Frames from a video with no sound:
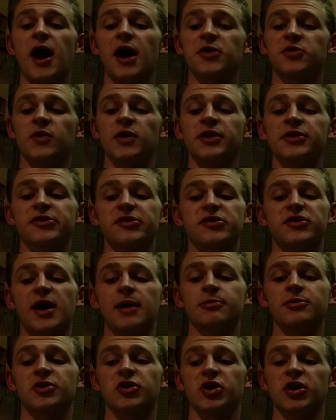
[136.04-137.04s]
as well as
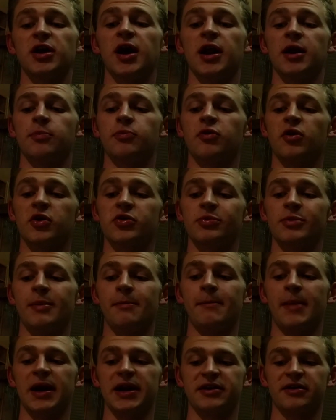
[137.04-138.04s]
establishing an
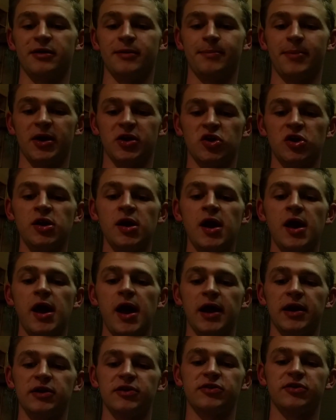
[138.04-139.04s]
approximate monetary budget
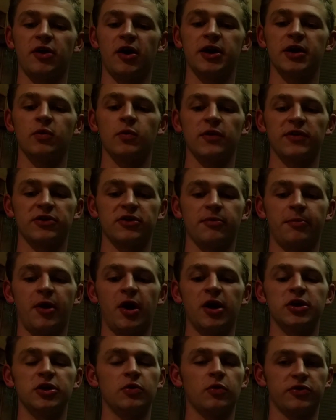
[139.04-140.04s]
and deciding whether to
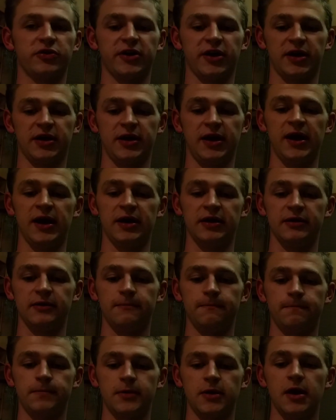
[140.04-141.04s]
buy new or second-hand.
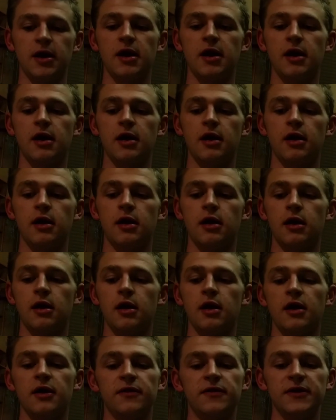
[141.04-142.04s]

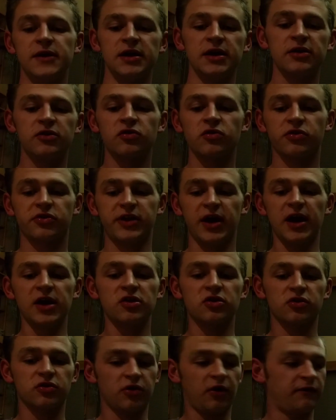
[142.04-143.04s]
The initial
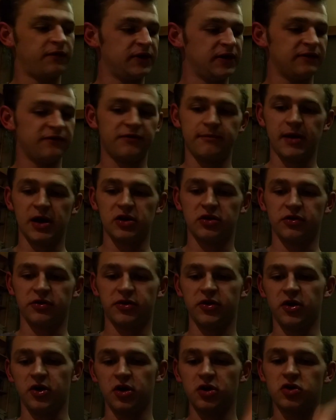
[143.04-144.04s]
stages of the information
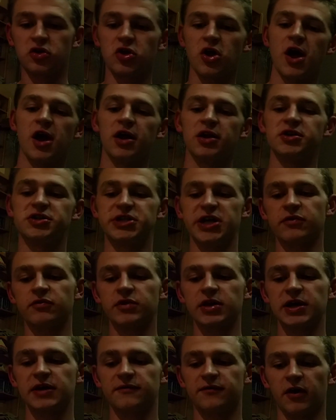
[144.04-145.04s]
search
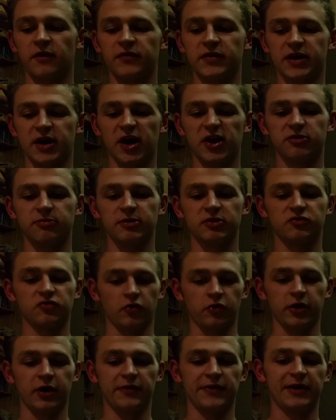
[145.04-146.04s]
generally involve the customer
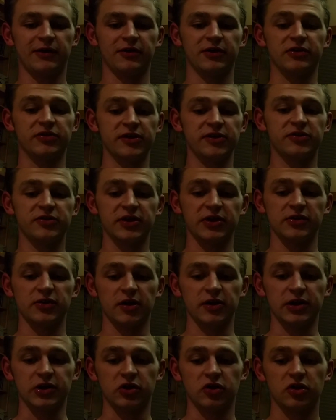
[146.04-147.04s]
drawing on their existing
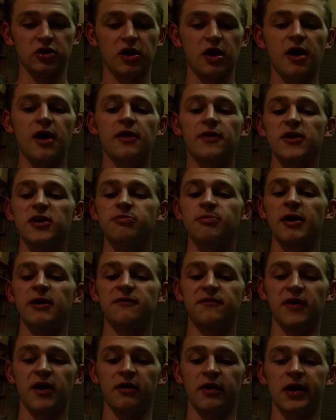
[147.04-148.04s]
knowledge. This may
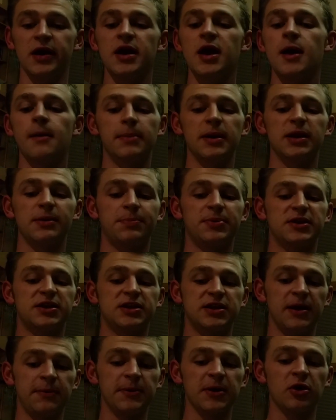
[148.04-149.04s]
vary, but a
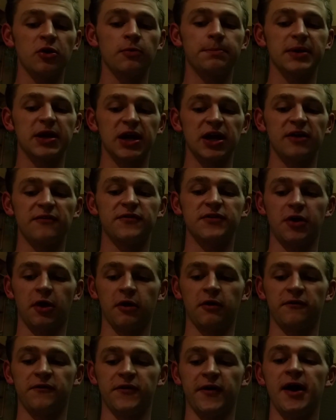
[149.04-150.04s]
typical beginner
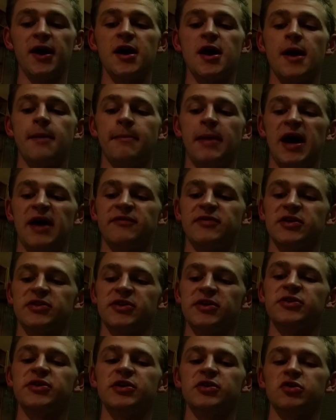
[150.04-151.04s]
photographer may have
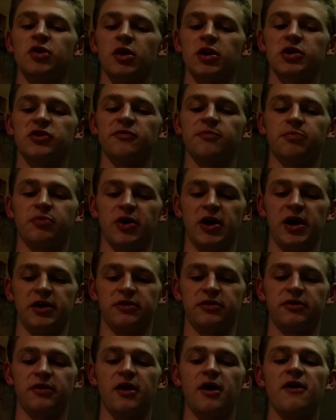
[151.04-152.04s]
existing knowledge of
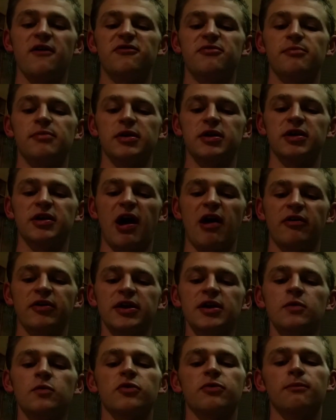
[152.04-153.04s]
brands,
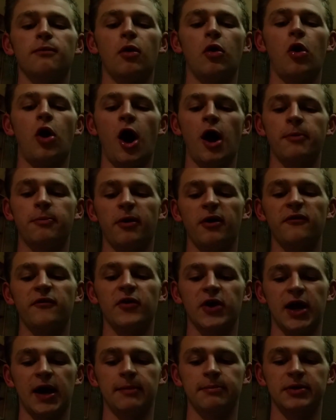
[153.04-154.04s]
familiarity with more
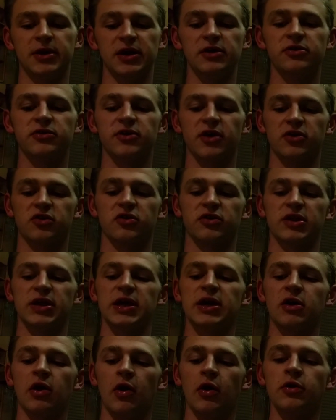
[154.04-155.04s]
high-profile companies such as
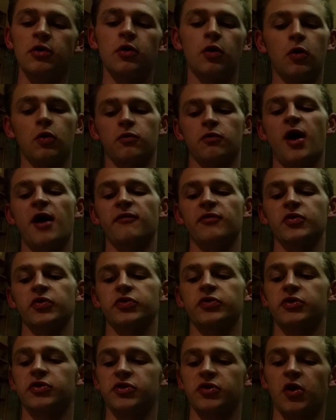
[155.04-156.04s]
Nikon or
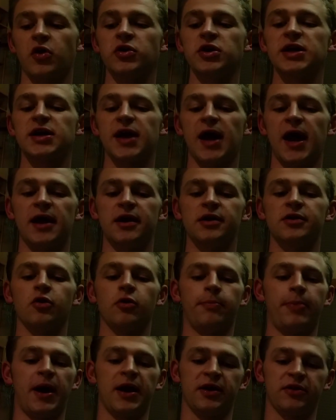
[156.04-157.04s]
rivals Sony, Canon,
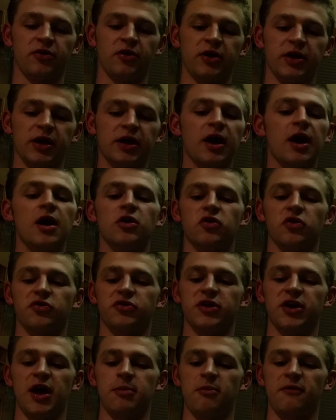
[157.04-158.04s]
or Panasonic,
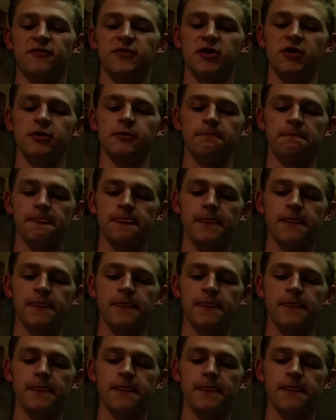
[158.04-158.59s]
just to name a few.